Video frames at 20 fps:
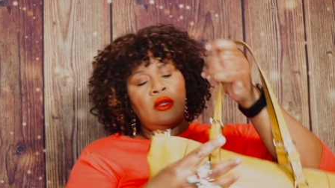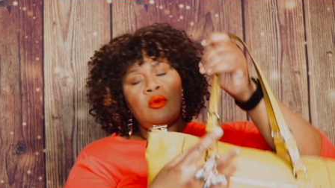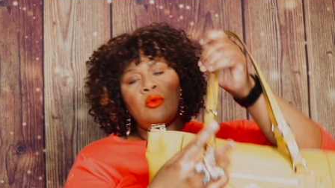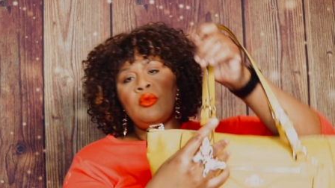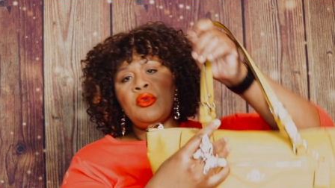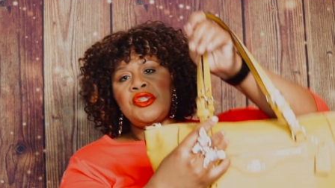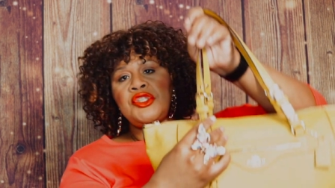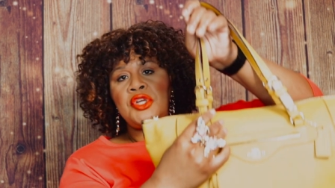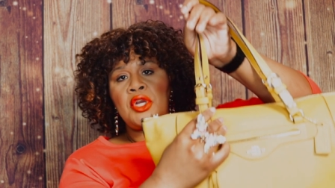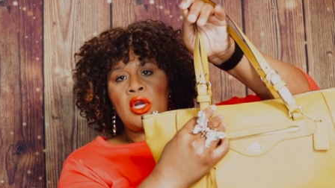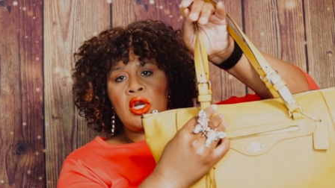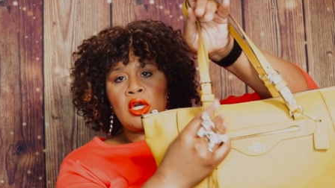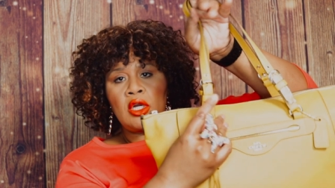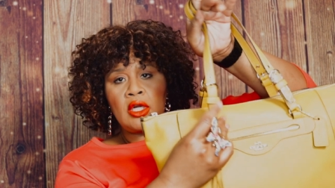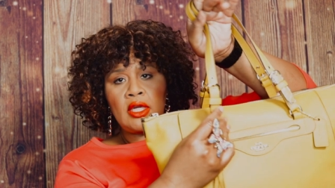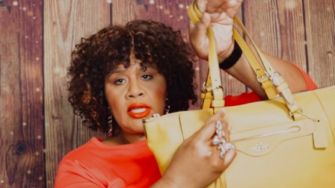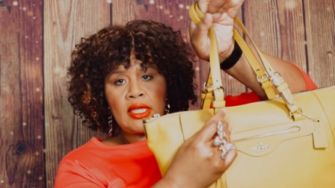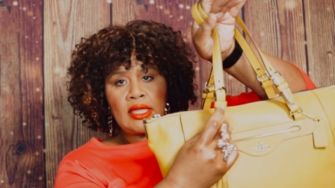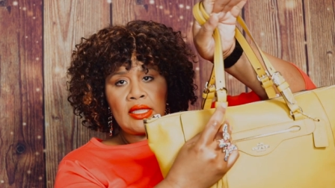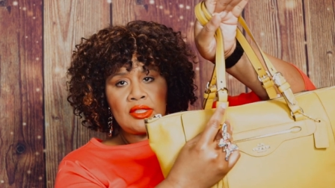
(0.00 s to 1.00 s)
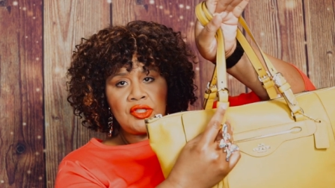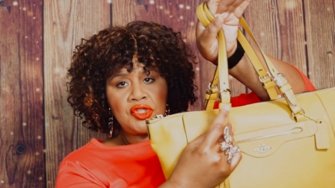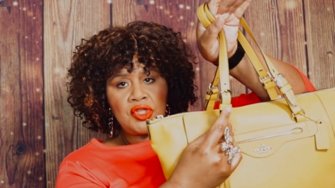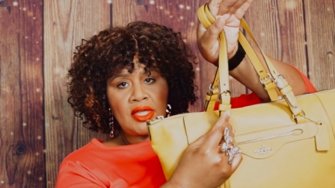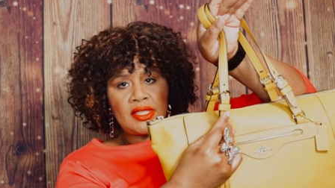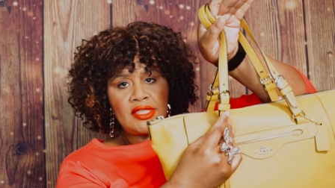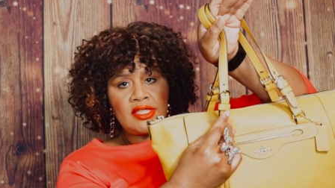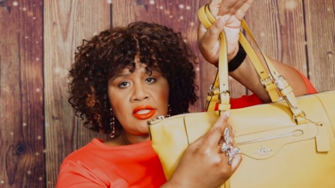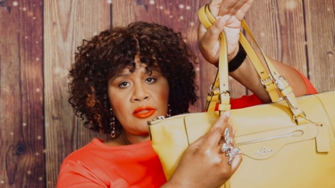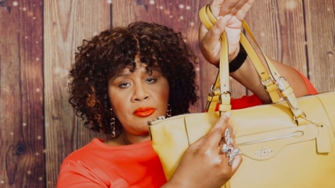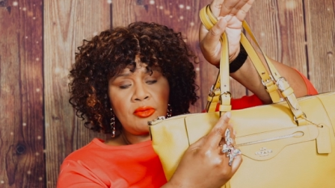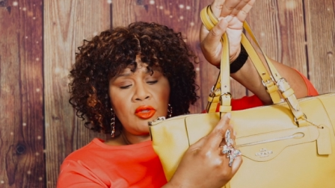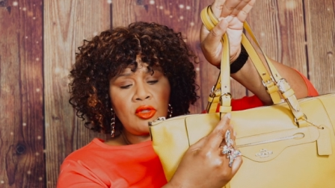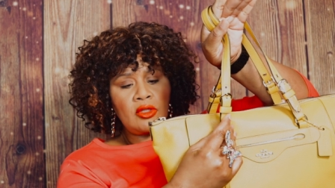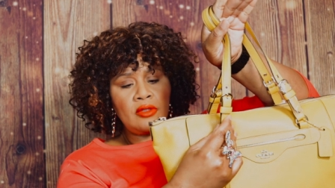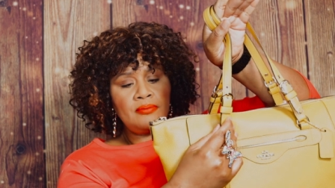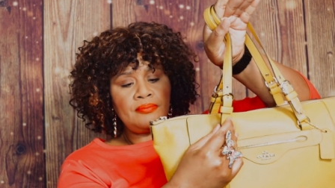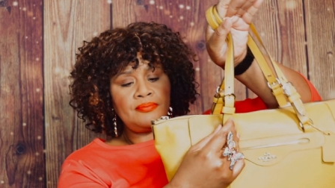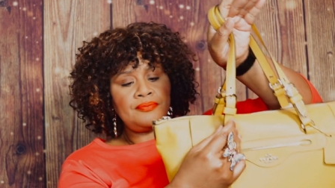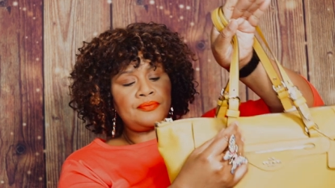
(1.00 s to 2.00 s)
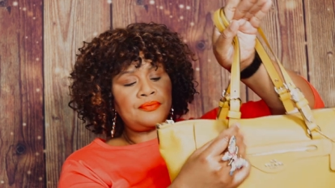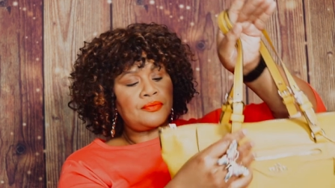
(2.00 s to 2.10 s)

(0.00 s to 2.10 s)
which are adjustable,